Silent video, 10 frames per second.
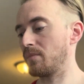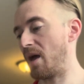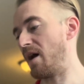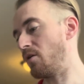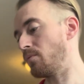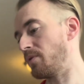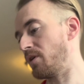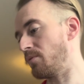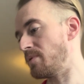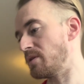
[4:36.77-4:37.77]
at-home
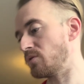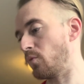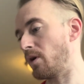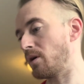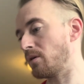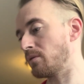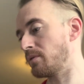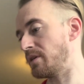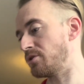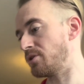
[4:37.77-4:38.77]
therapy as well
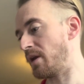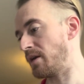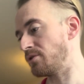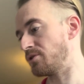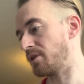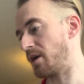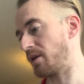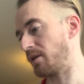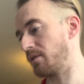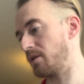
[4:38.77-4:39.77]
each day, just to kind of